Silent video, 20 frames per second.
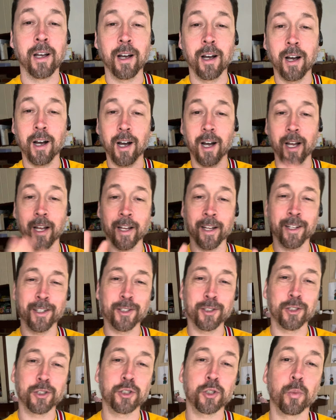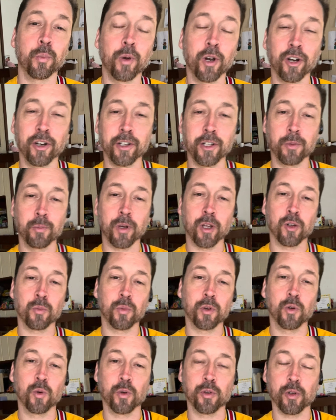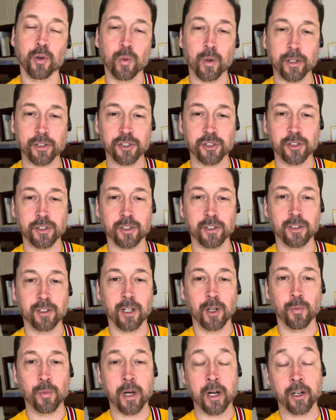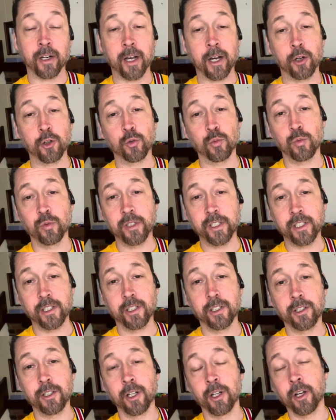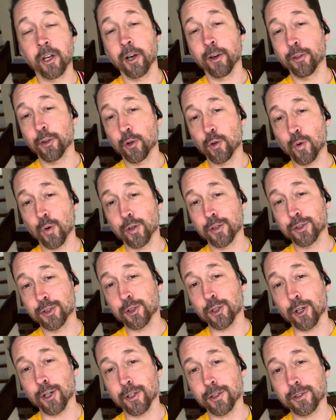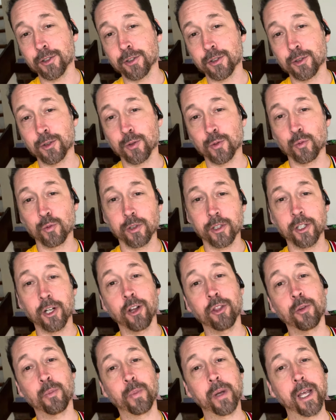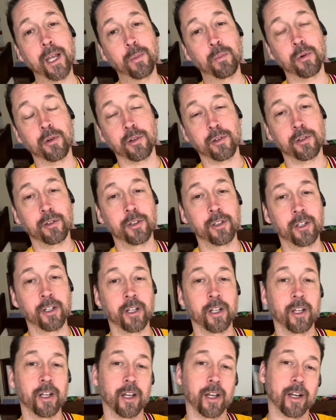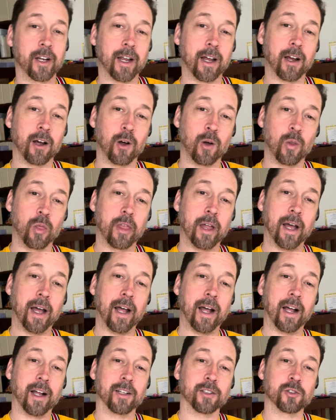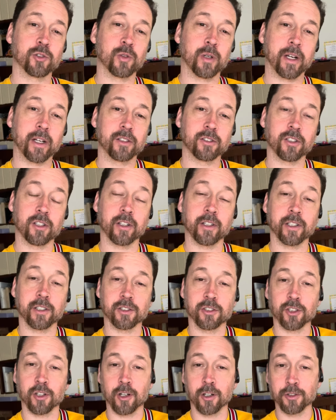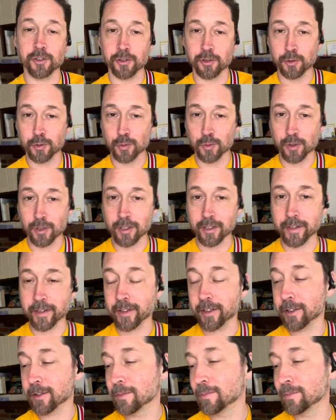Hi, so Mary emailed me with a question about how to read the chord charts written on the paper and how that translates onto the ukulele.